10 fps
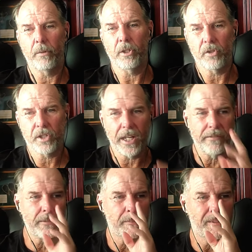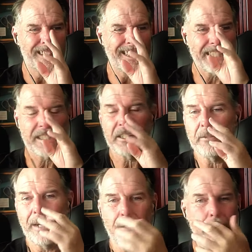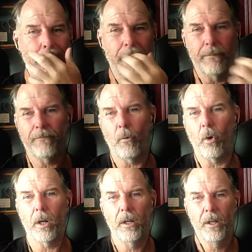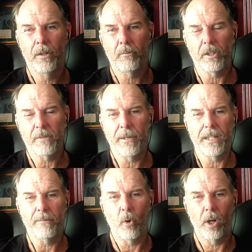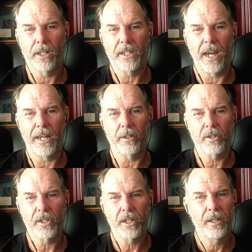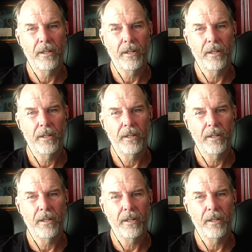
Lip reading: What you save in brakes, you might make up for with spending more on tires.